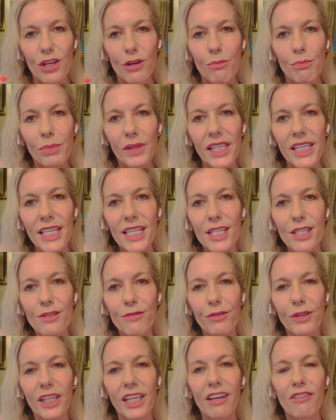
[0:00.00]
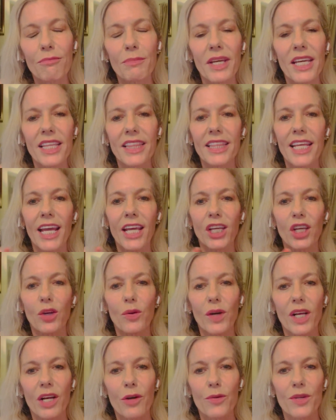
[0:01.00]
Please forgive me and thank you.
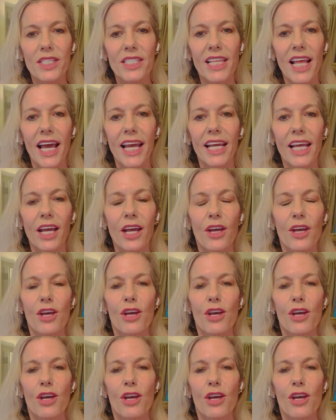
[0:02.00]
And it was like